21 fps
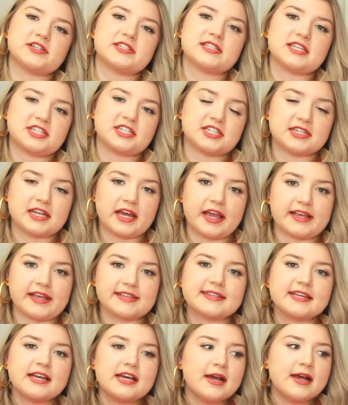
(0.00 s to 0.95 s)
It's such a
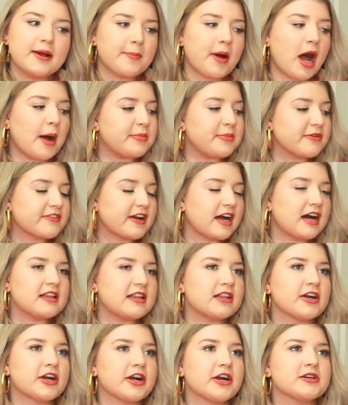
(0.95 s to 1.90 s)
nice pop of
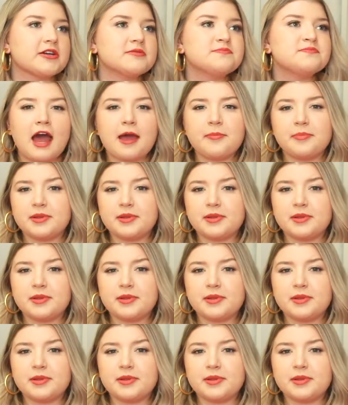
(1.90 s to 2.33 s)
color. I